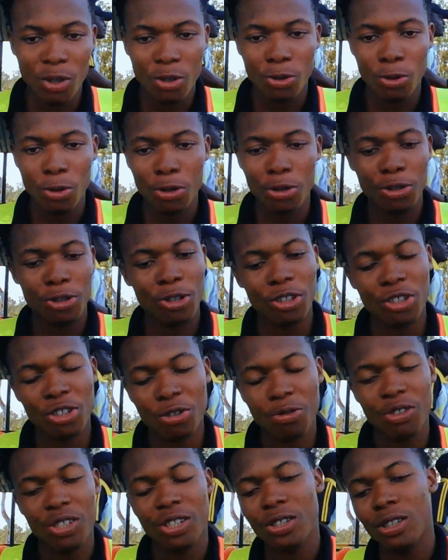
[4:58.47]
So you just
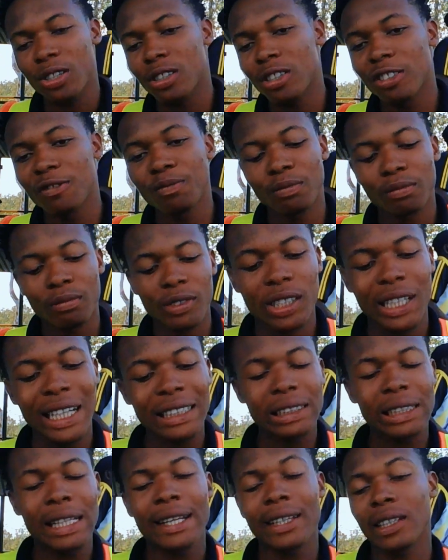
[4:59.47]
screenshot it.
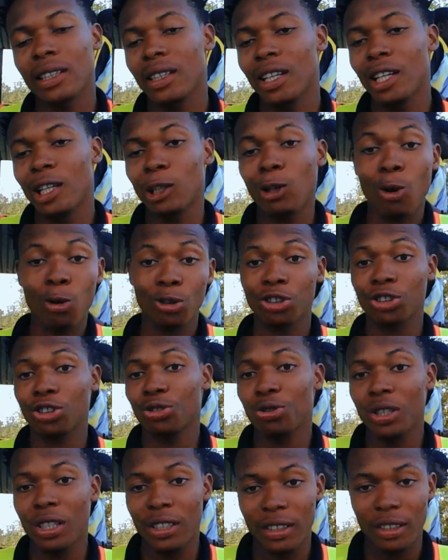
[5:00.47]
That's like a long
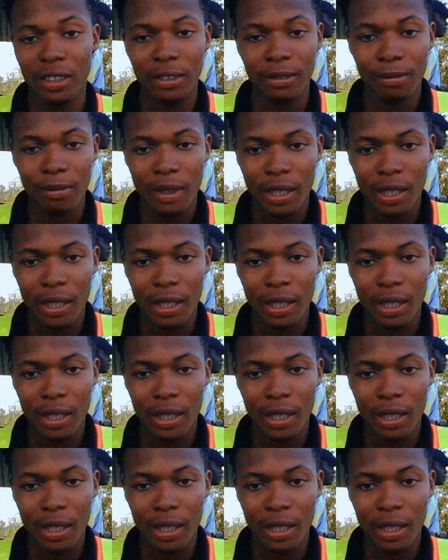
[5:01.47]
stress.